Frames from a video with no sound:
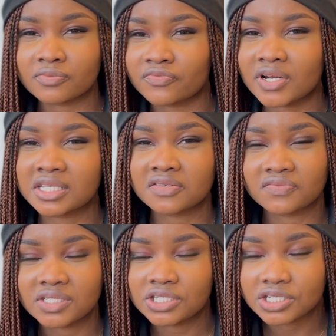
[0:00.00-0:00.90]

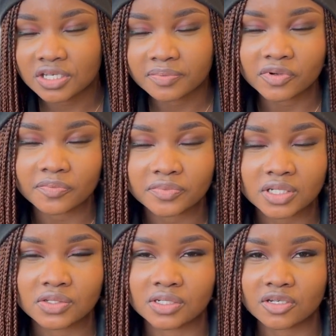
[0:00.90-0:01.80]
relatively cheap compared
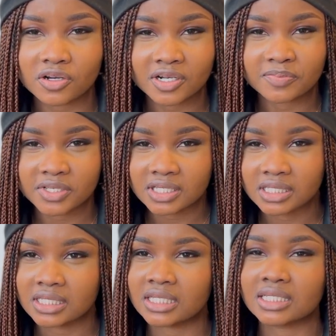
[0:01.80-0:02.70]
to the other big
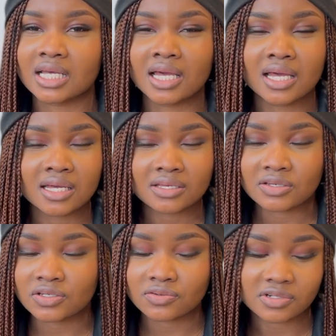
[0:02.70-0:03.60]
cities, you
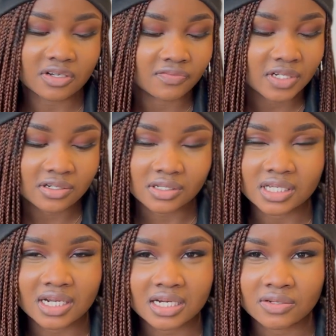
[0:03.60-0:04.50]
should definitely
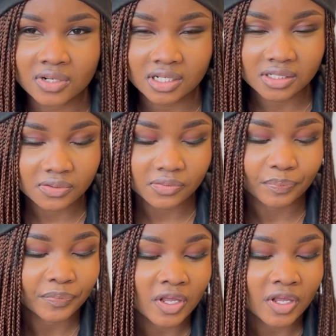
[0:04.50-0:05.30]
consider Newcastle.